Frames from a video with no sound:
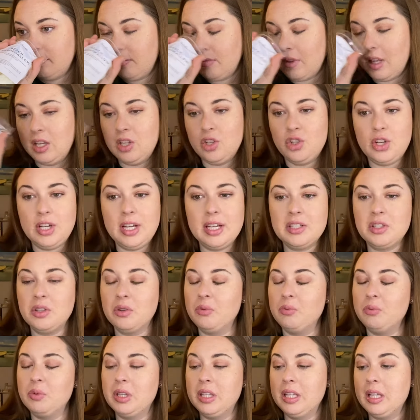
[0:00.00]
And she has a
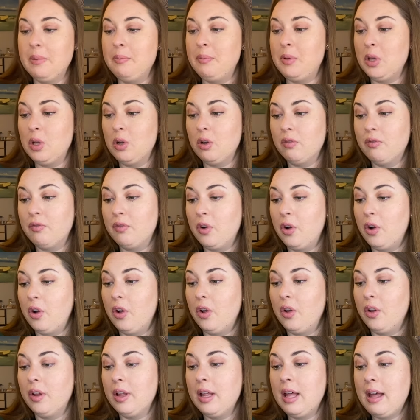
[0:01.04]
really
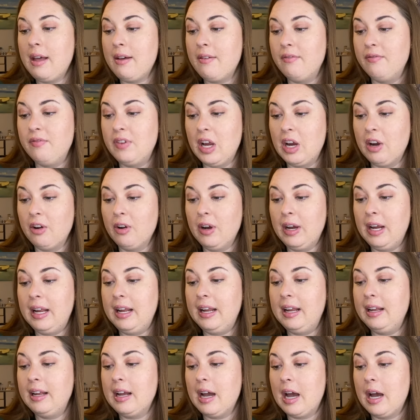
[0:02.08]
beautiful,
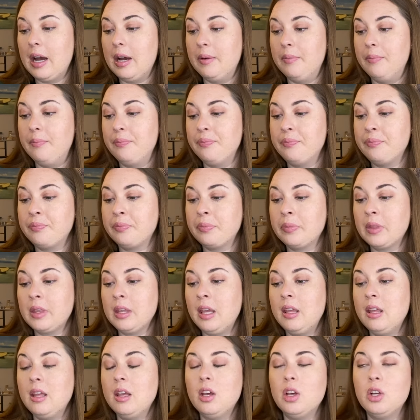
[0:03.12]
very
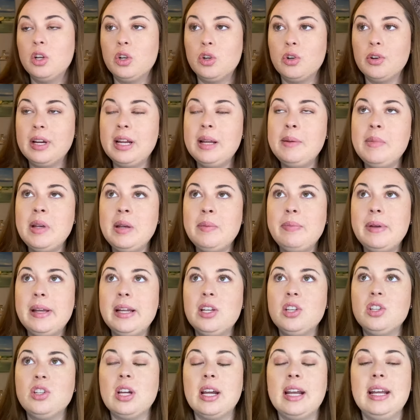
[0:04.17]
creamy
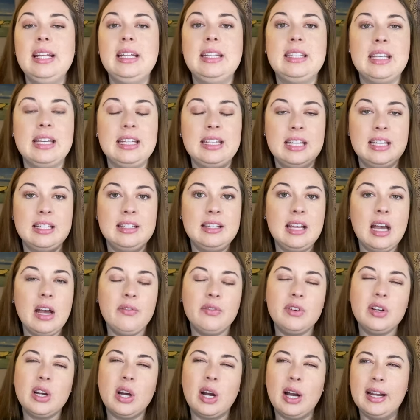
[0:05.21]
beach nights. It does
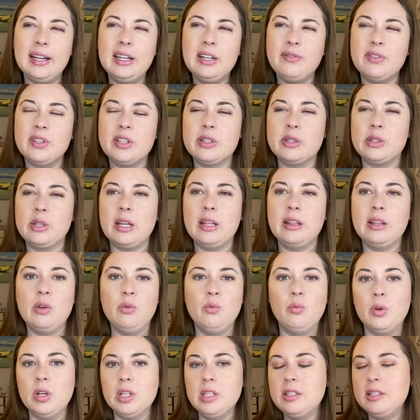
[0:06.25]
have kind of a slightly
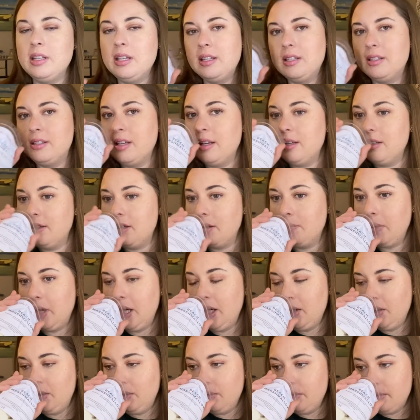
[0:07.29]
woodsy scent to my
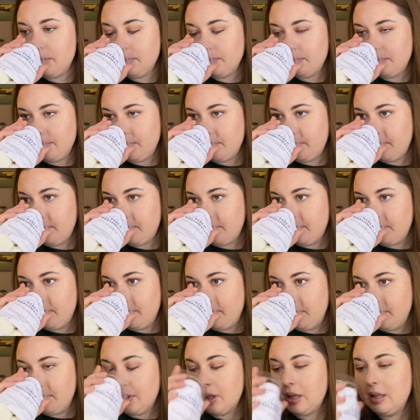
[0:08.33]
nose.
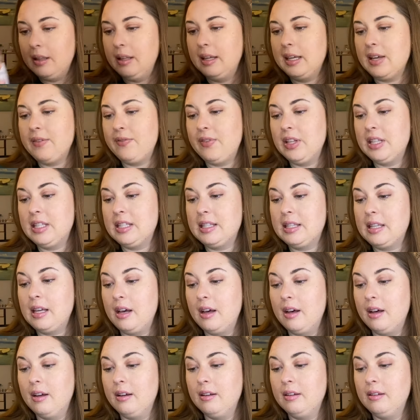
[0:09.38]
Like if it's
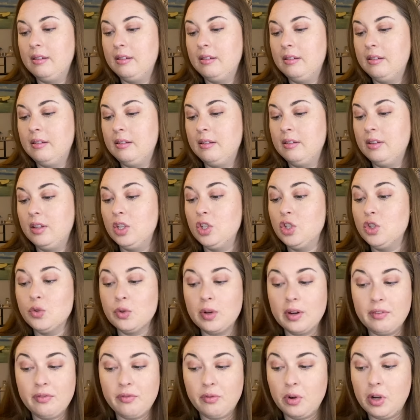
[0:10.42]
the
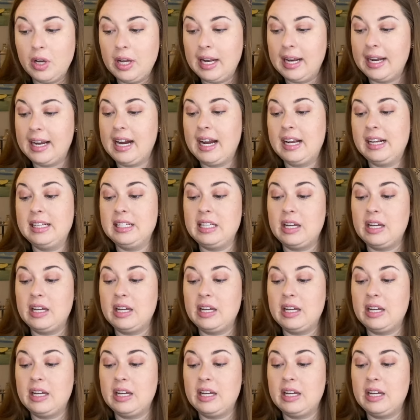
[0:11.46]
driftwood, I kind of